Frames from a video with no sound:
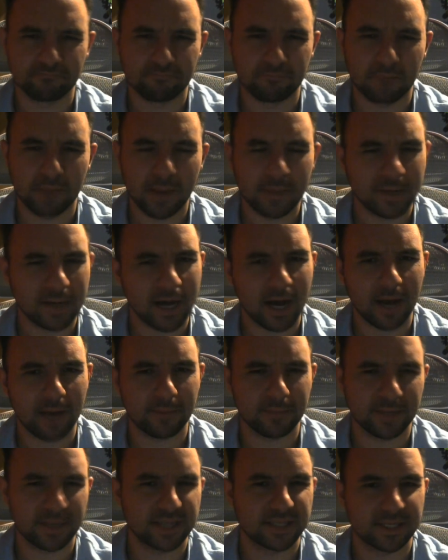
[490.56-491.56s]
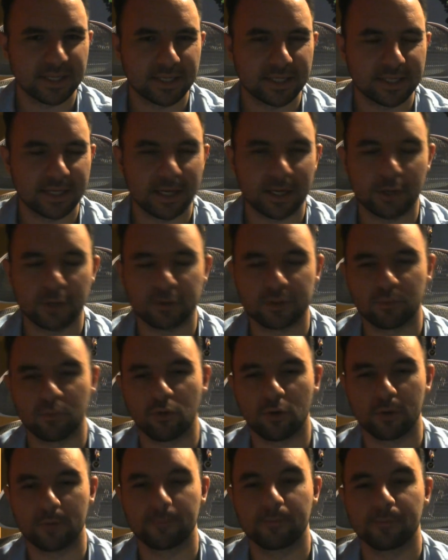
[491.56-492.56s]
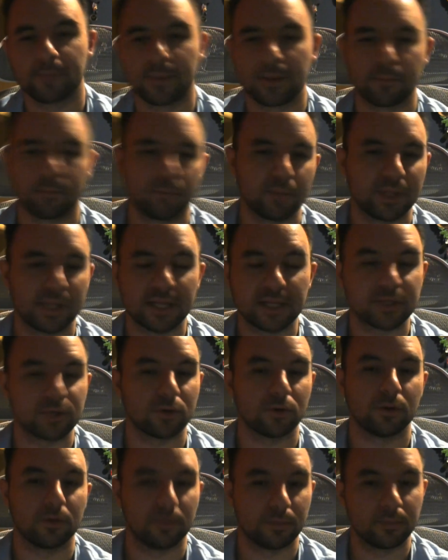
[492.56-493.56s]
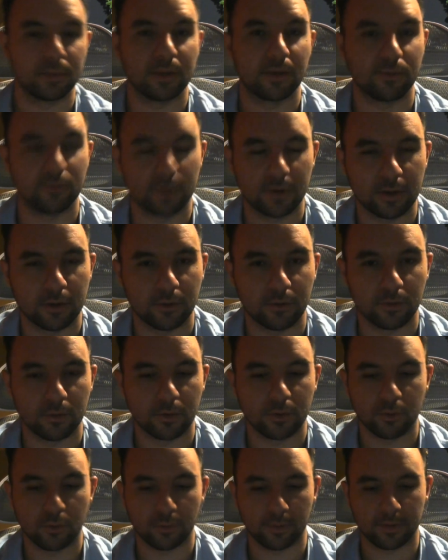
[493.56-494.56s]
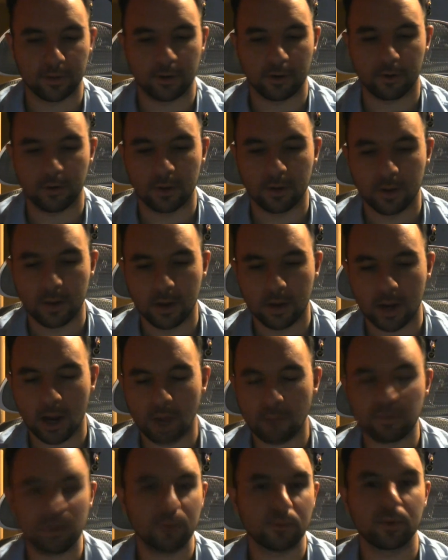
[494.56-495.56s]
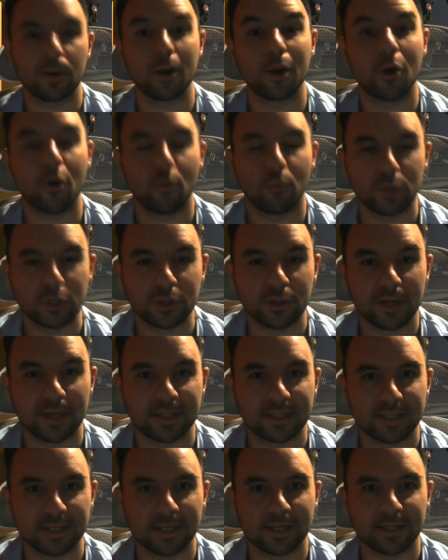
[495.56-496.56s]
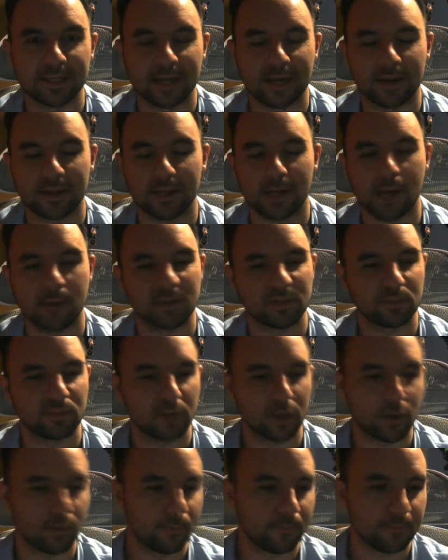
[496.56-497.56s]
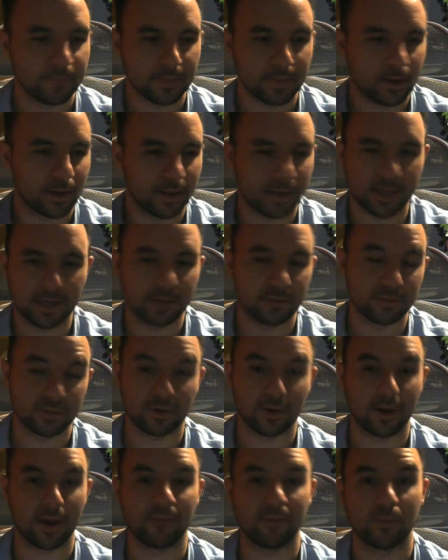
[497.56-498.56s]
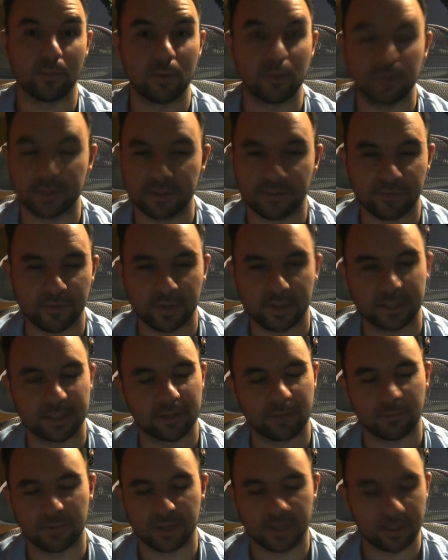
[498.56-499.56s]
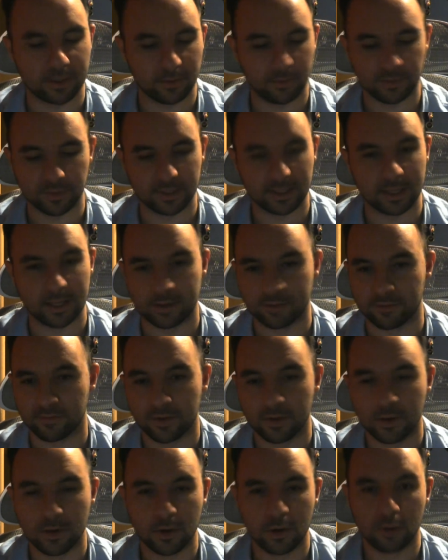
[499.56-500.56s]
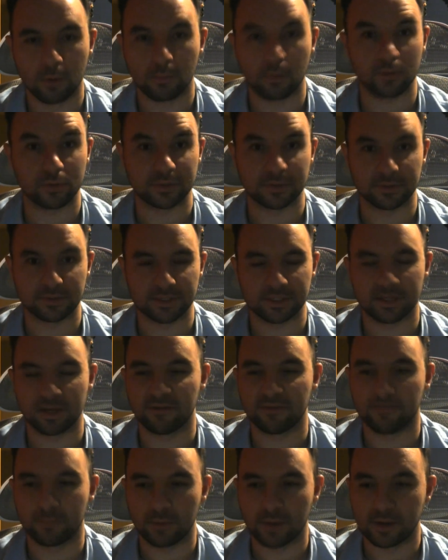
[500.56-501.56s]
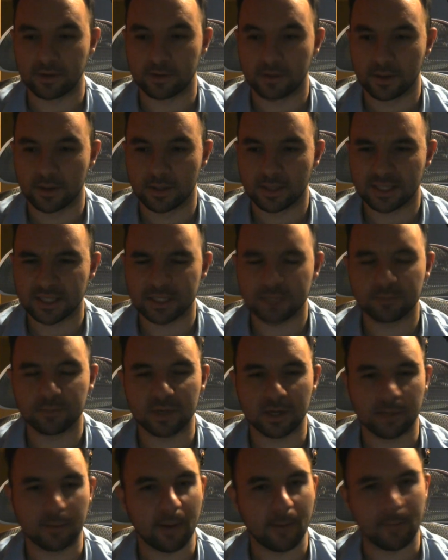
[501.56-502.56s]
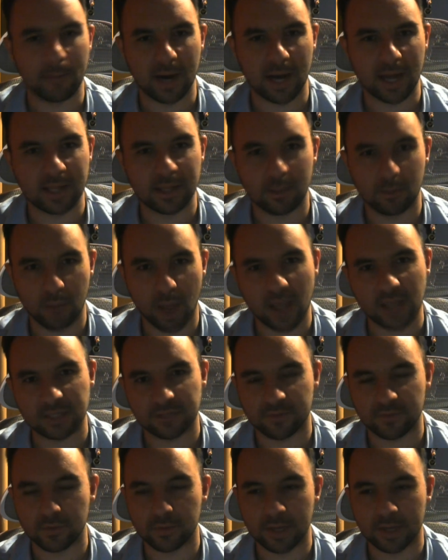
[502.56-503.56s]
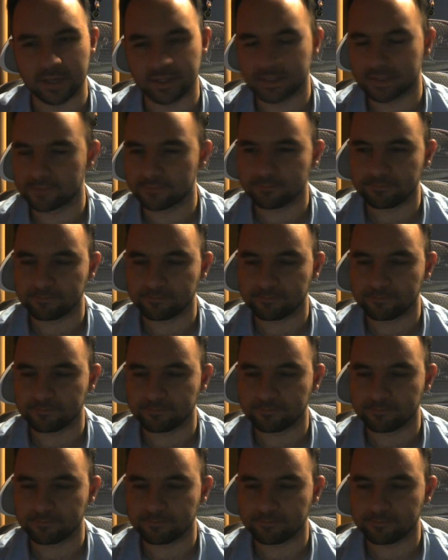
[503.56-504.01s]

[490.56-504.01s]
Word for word: Maybe not, because it is getting new support. But that's all neither here nor there. I really want to know what you guys think down in the comments below. Again, I'm sorry I haven't posted in a few days. I've been dealing with a lot of personal stuff. But this has been on my mind the past few days.